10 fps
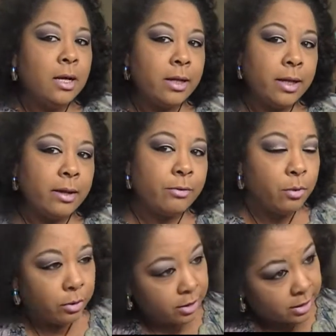of
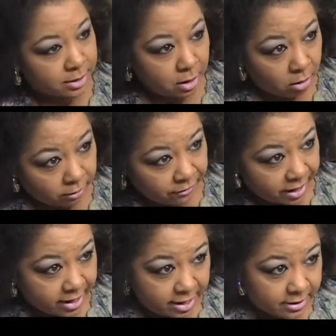course, it's all a
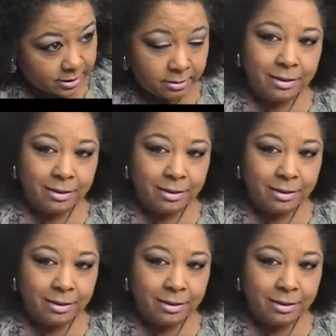phase.